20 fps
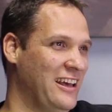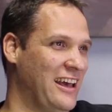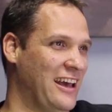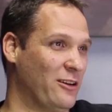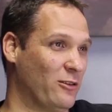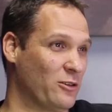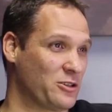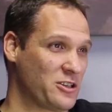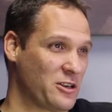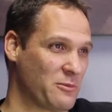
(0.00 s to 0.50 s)
And
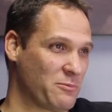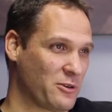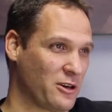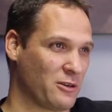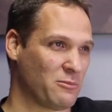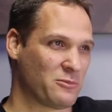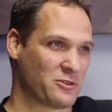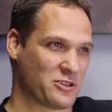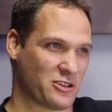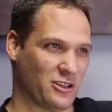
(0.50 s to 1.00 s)
also a
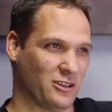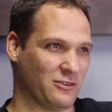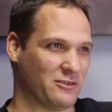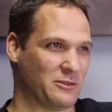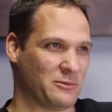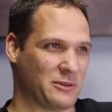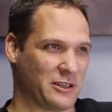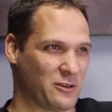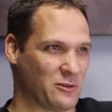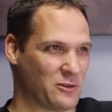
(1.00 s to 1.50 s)
problem
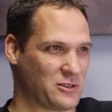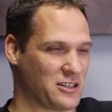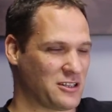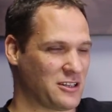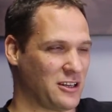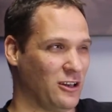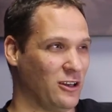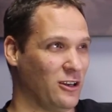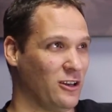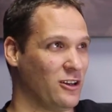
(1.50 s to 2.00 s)
solver, because there's
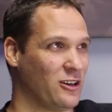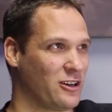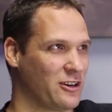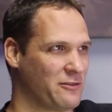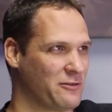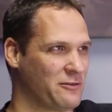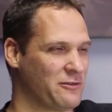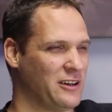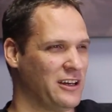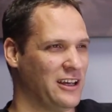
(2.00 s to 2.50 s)
a lot
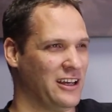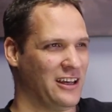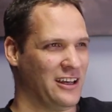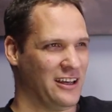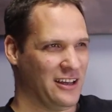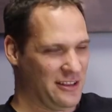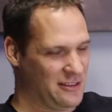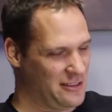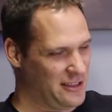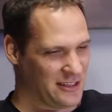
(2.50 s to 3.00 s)
of
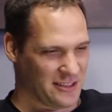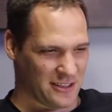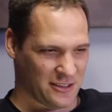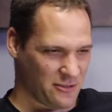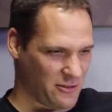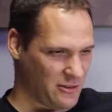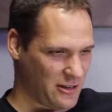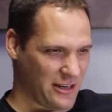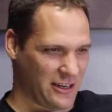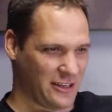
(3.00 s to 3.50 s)
things that
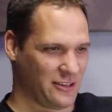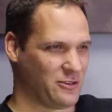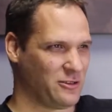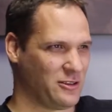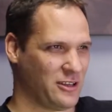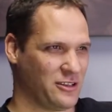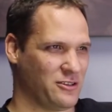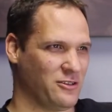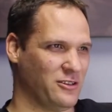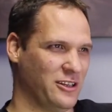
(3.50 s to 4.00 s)
you run into
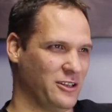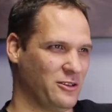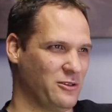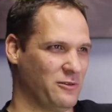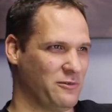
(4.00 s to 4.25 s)
that you need